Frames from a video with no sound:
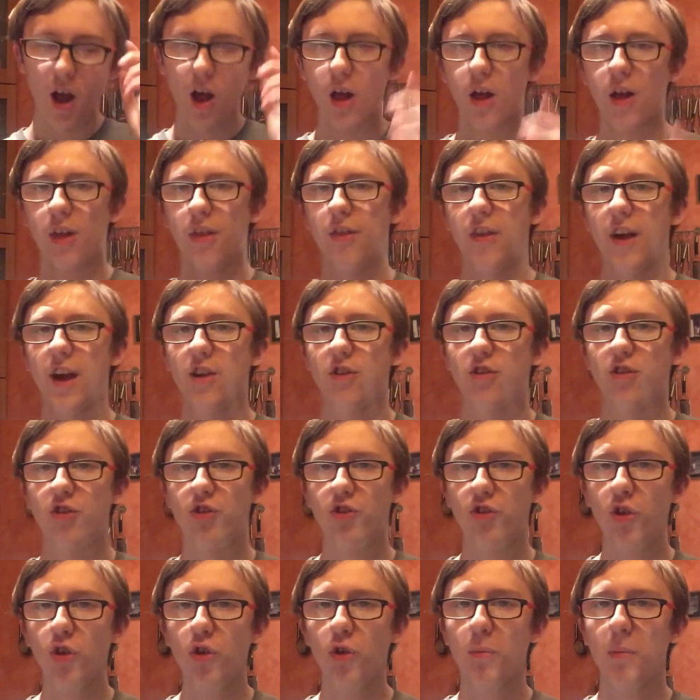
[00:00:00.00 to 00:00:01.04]
there
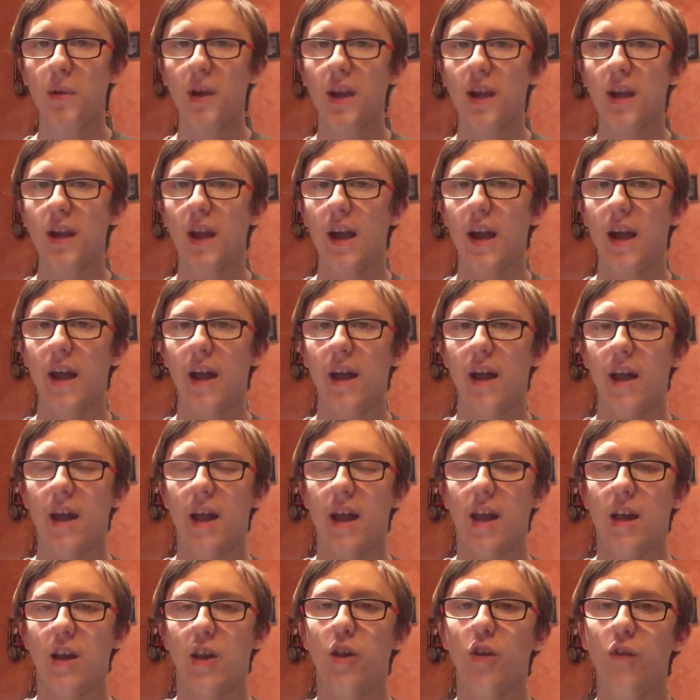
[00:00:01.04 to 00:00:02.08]
should be
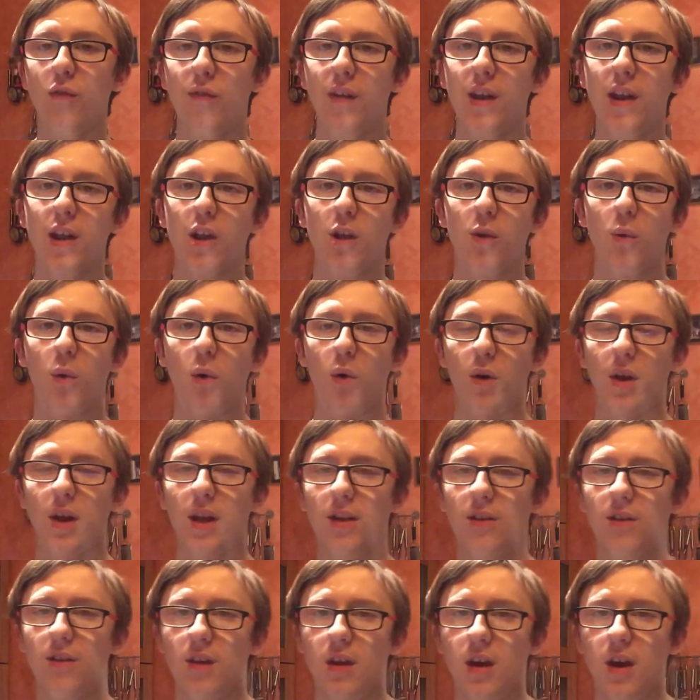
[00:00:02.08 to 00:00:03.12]
a new video on
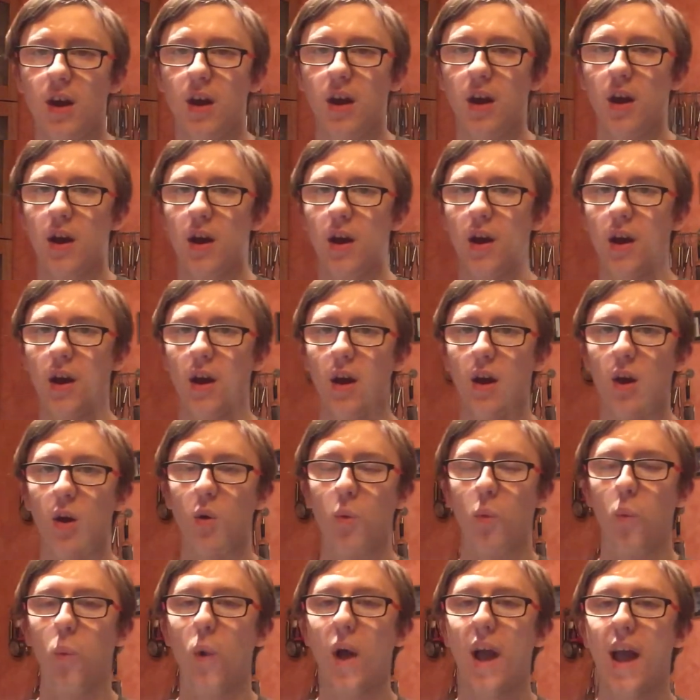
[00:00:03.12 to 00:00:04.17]
it
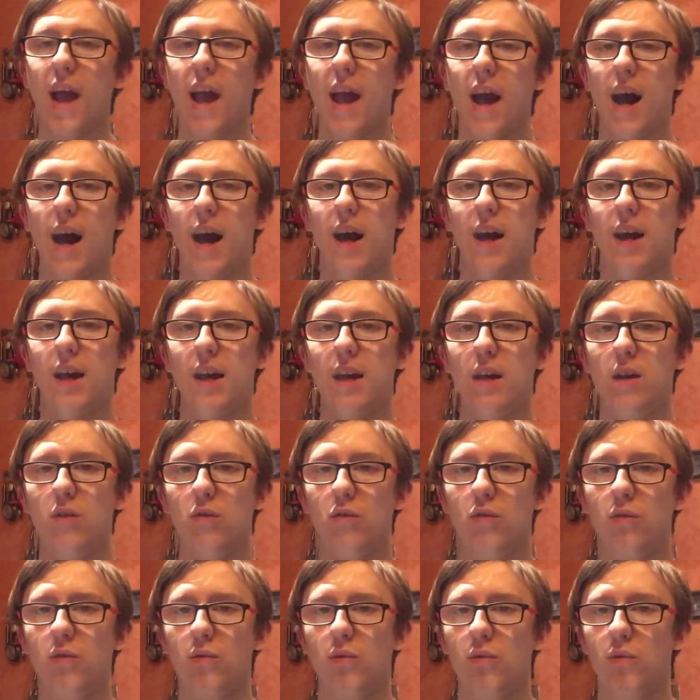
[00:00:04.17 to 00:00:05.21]
where I
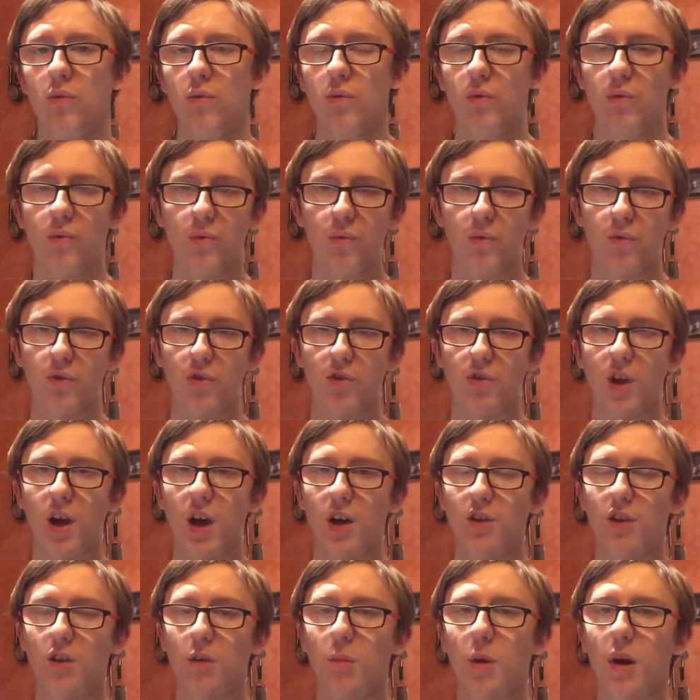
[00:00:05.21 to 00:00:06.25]

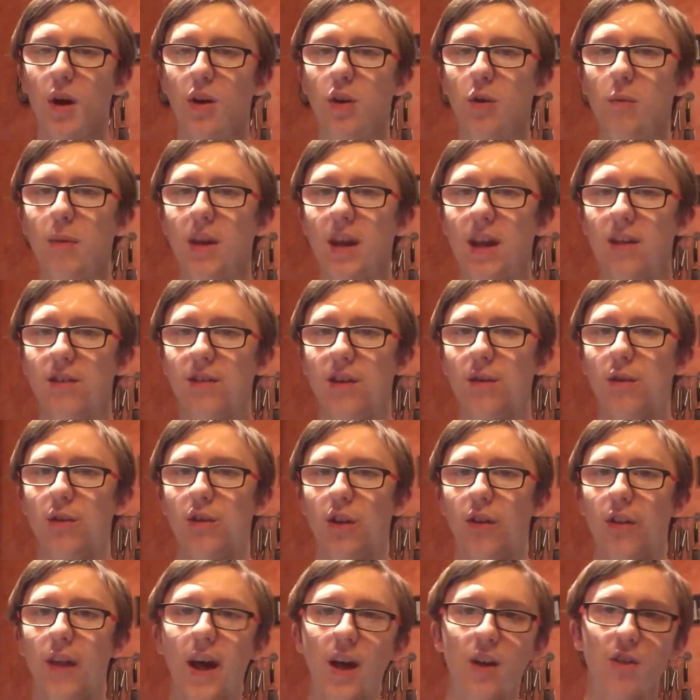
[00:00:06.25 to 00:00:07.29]
started a brand new mini-series
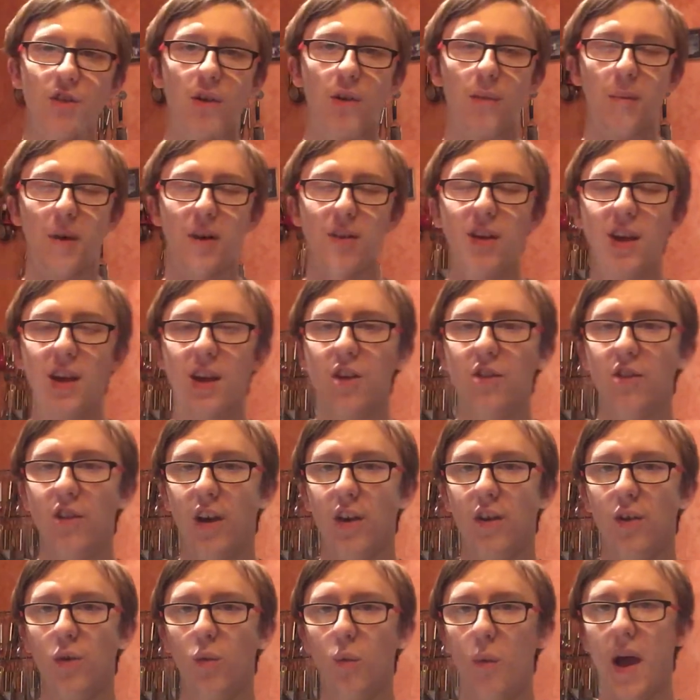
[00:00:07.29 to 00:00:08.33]
on my second
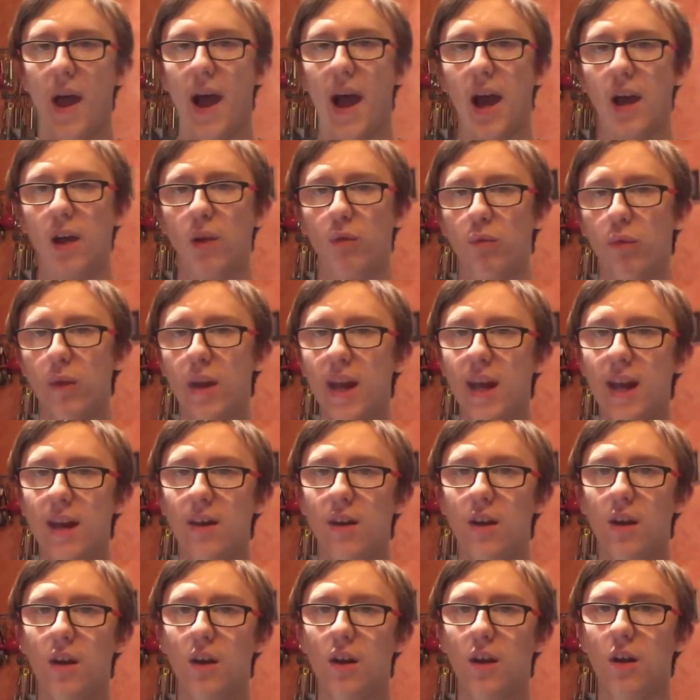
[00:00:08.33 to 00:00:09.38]
channel where I read
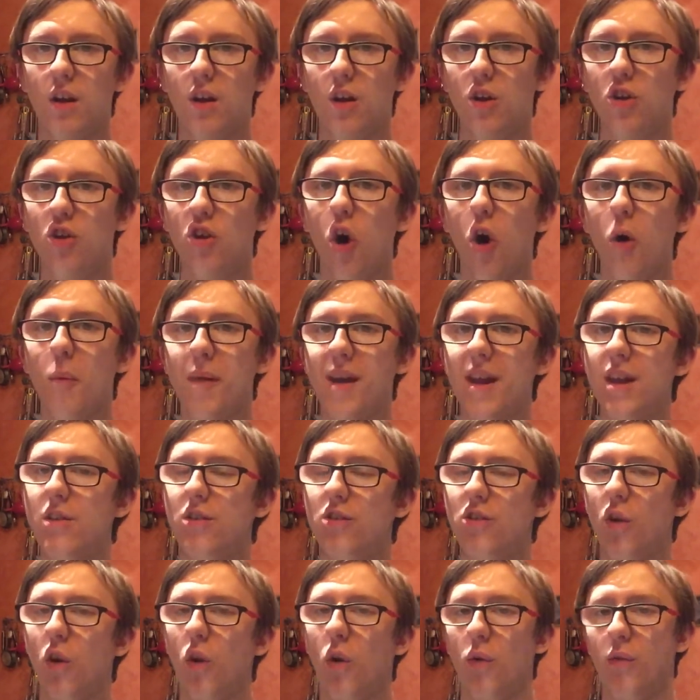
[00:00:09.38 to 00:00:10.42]

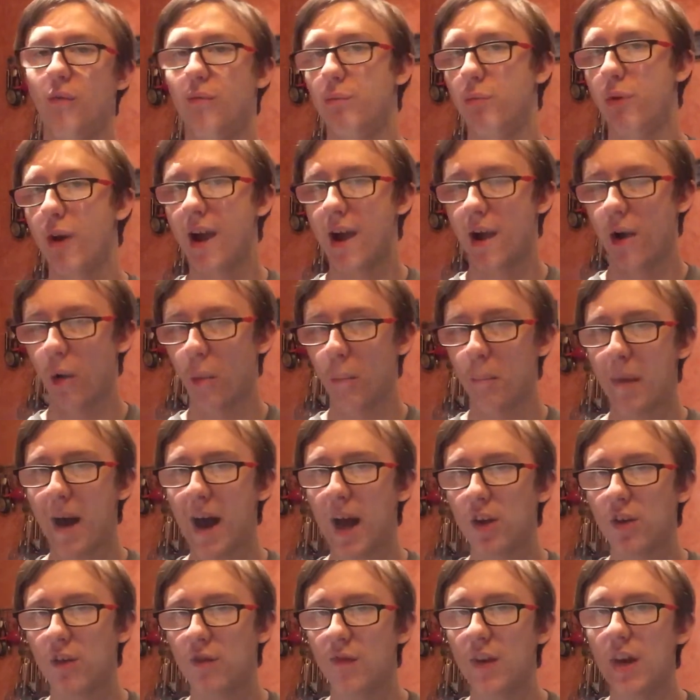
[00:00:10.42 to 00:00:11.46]
comments on
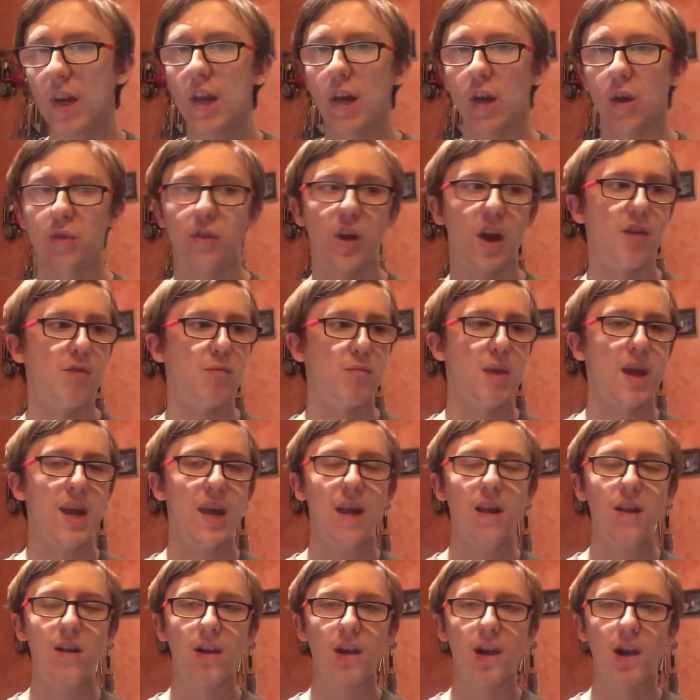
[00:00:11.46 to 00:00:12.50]
past videos I've made